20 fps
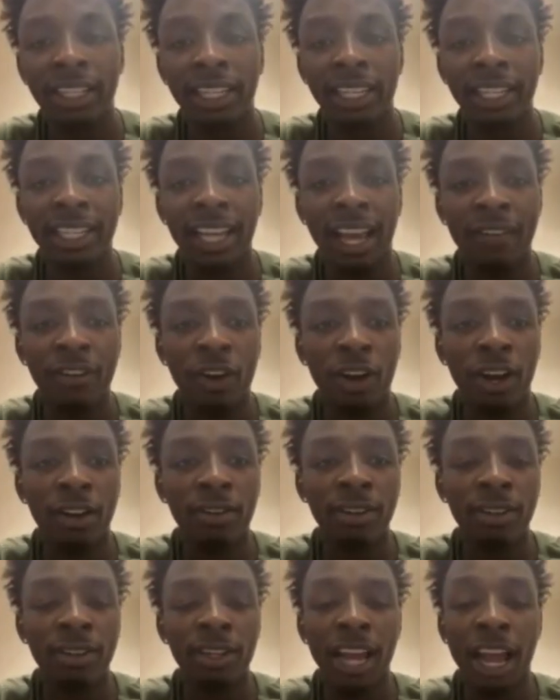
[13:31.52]
cities have to
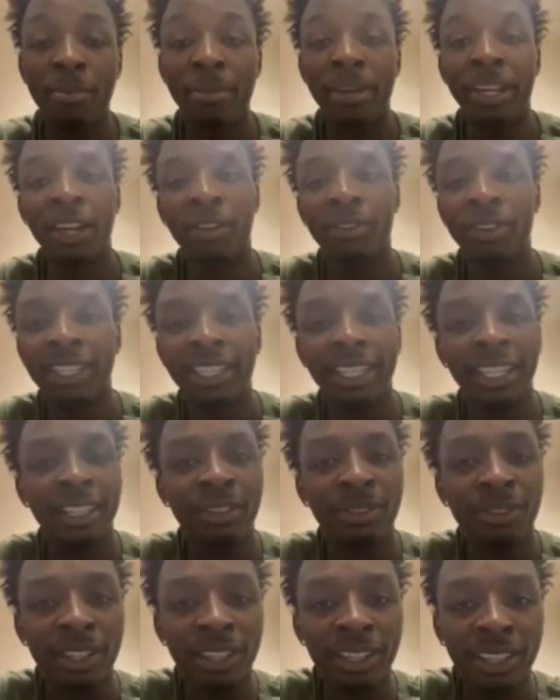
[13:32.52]
offer. I've been
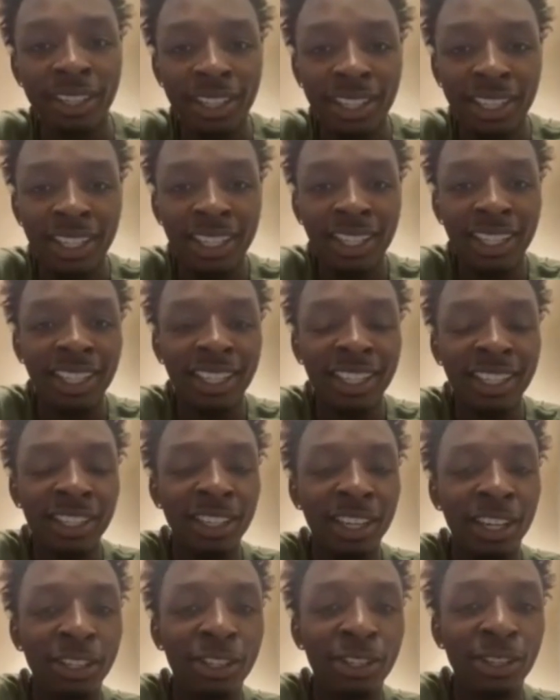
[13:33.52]
overseas for,
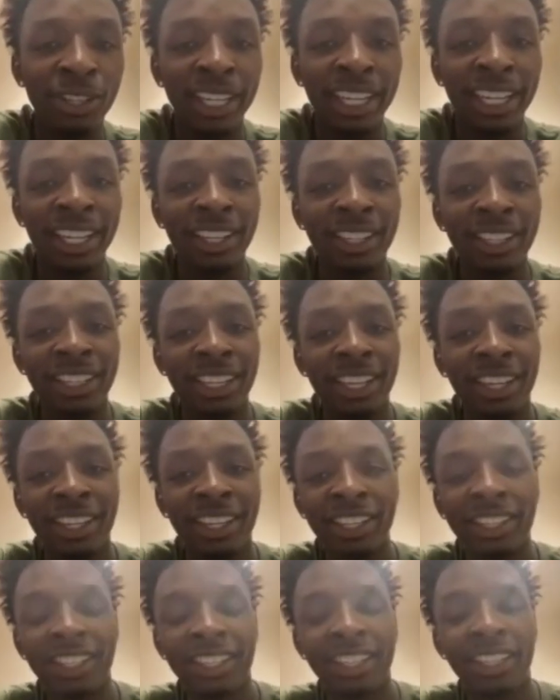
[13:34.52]
you know, 2 years.
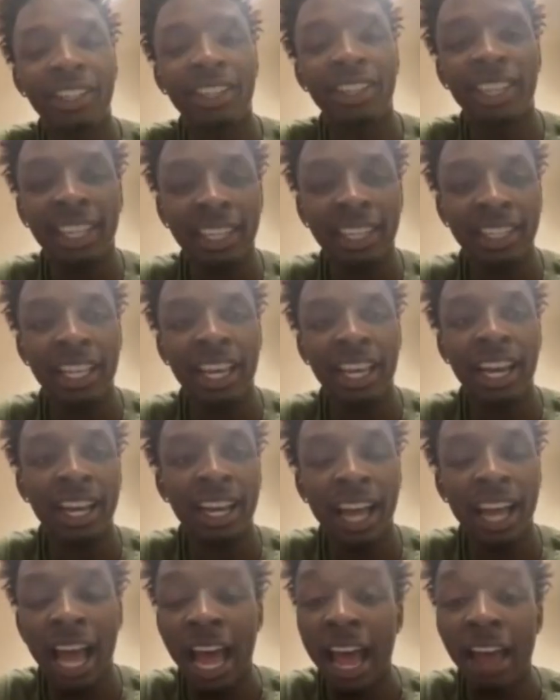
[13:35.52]
Still things
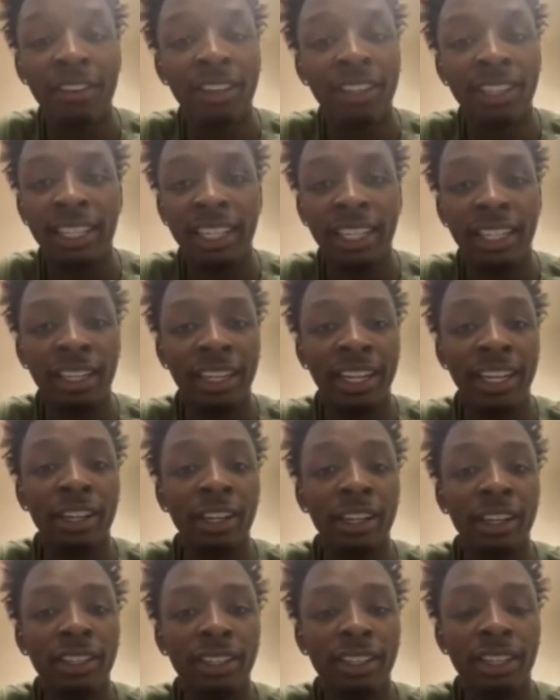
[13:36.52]
that I haven't seen
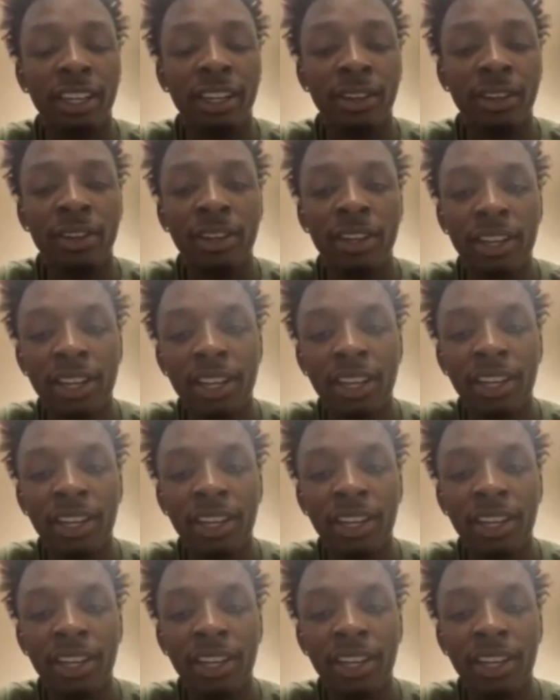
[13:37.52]
here. So,